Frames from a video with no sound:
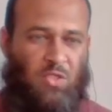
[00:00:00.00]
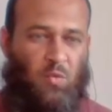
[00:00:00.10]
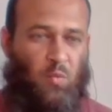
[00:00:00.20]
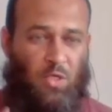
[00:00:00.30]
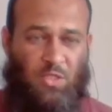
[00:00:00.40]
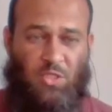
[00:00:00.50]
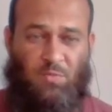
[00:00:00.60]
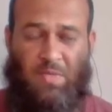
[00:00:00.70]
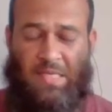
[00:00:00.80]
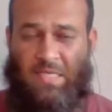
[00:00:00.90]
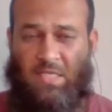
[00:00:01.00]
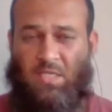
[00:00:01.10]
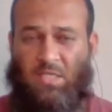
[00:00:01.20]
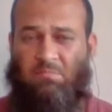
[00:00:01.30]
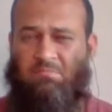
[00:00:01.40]
Water
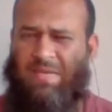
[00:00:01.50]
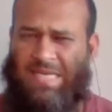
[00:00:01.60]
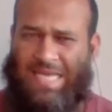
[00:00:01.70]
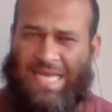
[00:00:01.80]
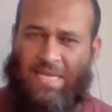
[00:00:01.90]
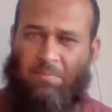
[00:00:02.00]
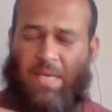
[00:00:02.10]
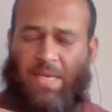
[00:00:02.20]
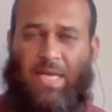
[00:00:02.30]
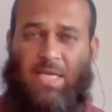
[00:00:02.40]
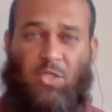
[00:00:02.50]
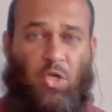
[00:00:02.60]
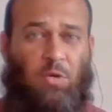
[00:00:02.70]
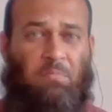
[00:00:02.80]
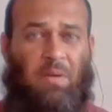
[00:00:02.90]
sprinkler, mug and bucket,
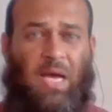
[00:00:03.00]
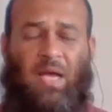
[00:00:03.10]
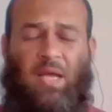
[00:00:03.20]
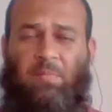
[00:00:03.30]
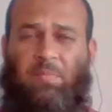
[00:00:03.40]
or pipe?